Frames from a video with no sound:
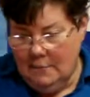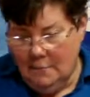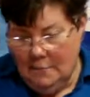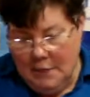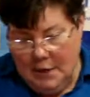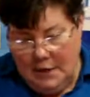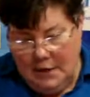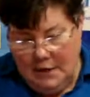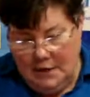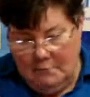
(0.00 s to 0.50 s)

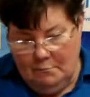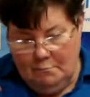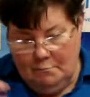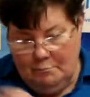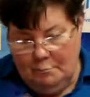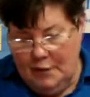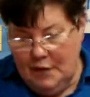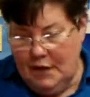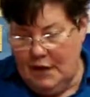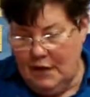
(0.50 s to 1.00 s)
But
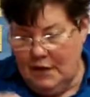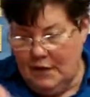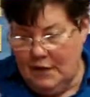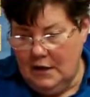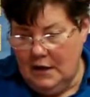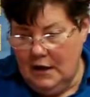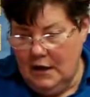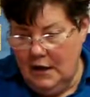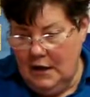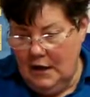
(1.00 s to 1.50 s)

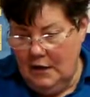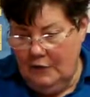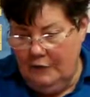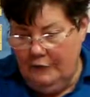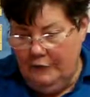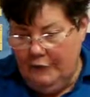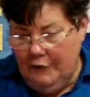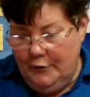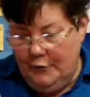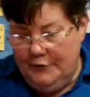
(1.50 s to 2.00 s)
being a
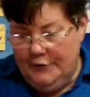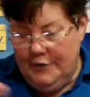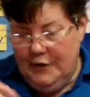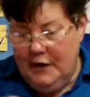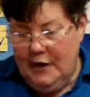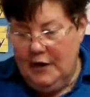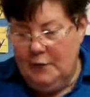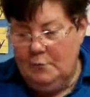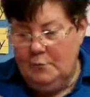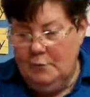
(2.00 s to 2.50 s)

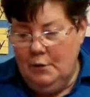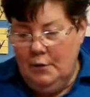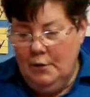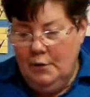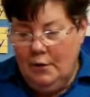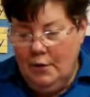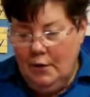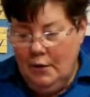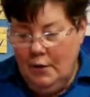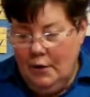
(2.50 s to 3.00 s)
full-time
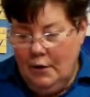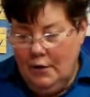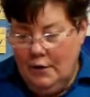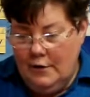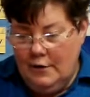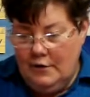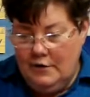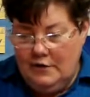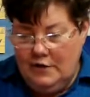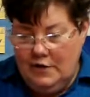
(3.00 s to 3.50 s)

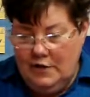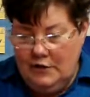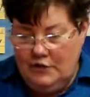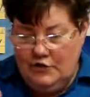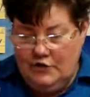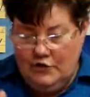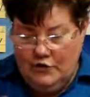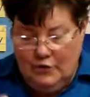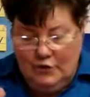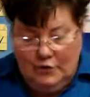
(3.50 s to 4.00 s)
art
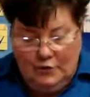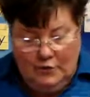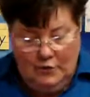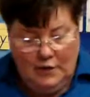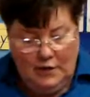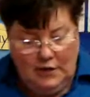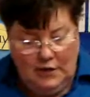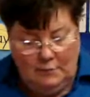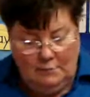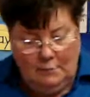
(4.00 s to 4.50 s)
teacher
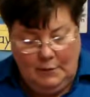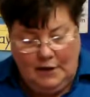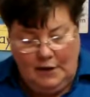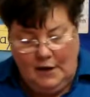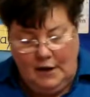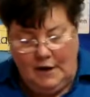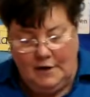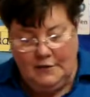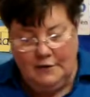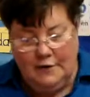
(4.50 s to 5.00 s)
in my
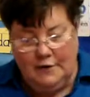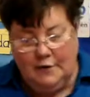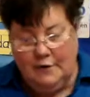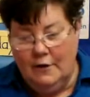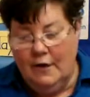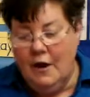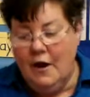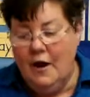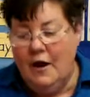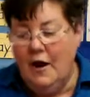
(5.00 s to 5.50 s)
other
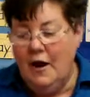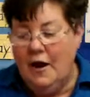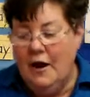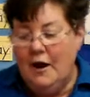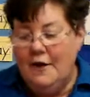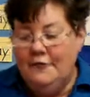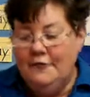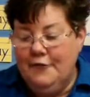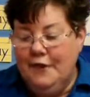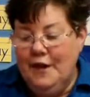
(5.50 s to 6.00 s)

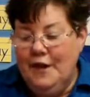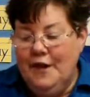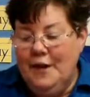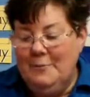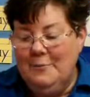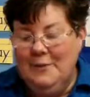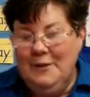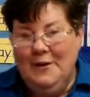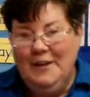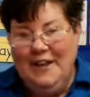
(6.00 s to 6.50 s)

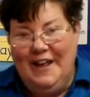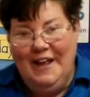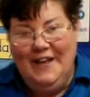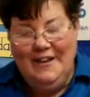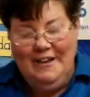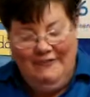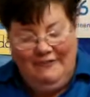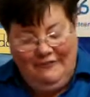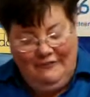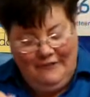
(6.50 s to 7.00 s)
off-camera
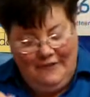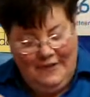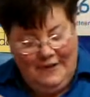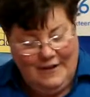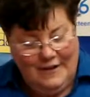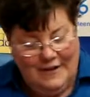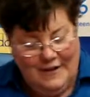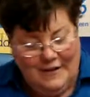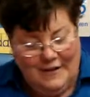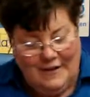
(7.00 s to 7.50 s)
life,
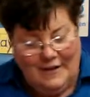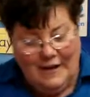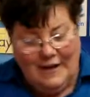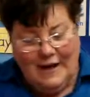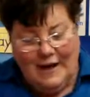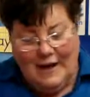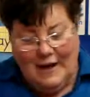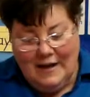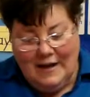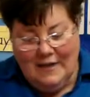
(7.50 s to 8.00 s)

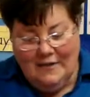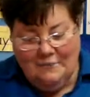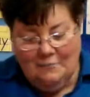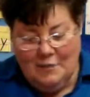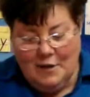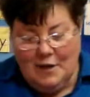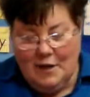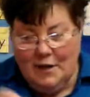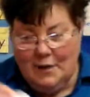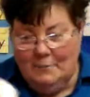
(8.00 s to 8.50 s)
I have
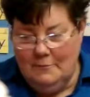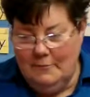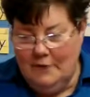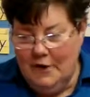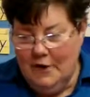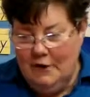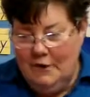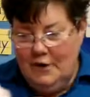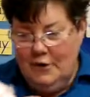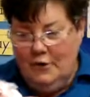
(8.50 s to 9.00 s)
become
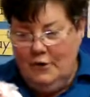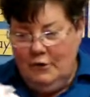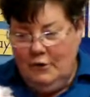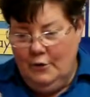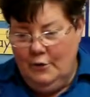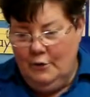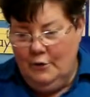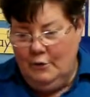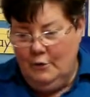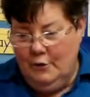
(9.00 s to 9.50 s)
very
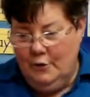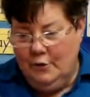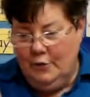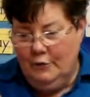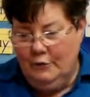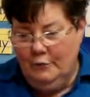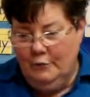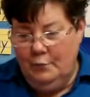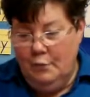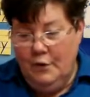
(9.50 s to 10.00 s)
good with
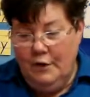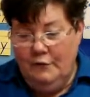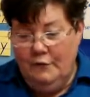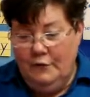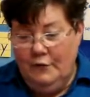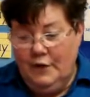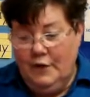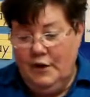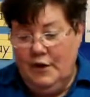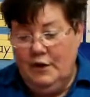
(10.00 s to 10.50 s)

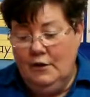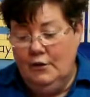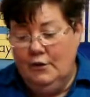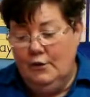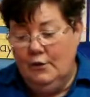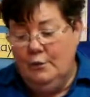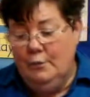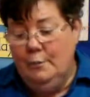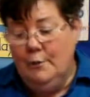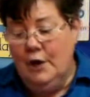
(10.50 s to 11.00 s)
refilling
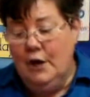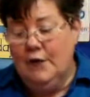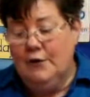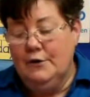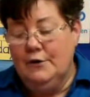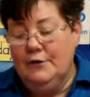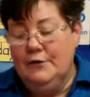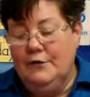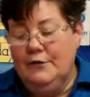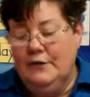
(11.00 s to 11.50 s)
glue
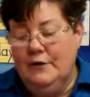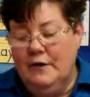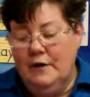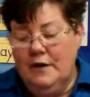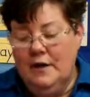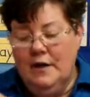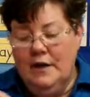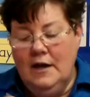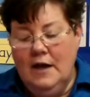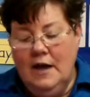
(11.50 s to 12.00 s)
bottles
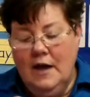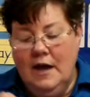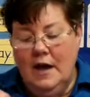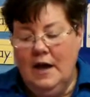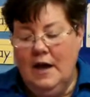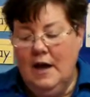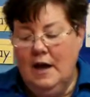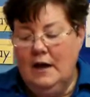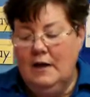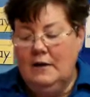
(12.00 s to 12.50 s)

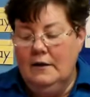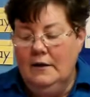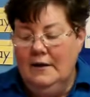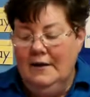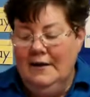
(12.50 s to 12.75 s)
at